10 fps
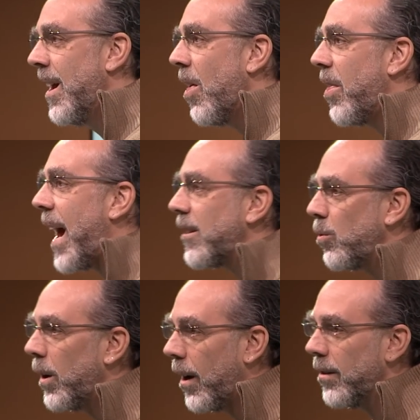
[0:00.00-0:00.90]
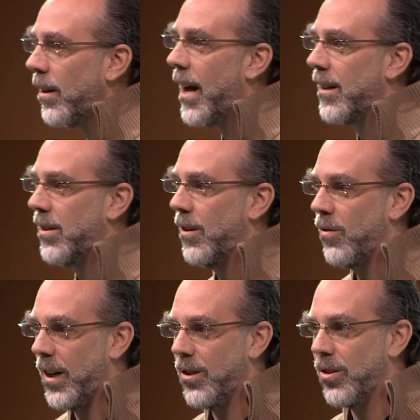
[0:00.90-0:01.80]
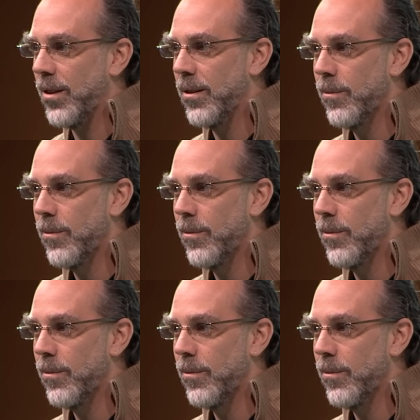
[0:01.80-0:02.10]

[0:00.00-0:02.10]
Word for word: That's what unlocks innovation,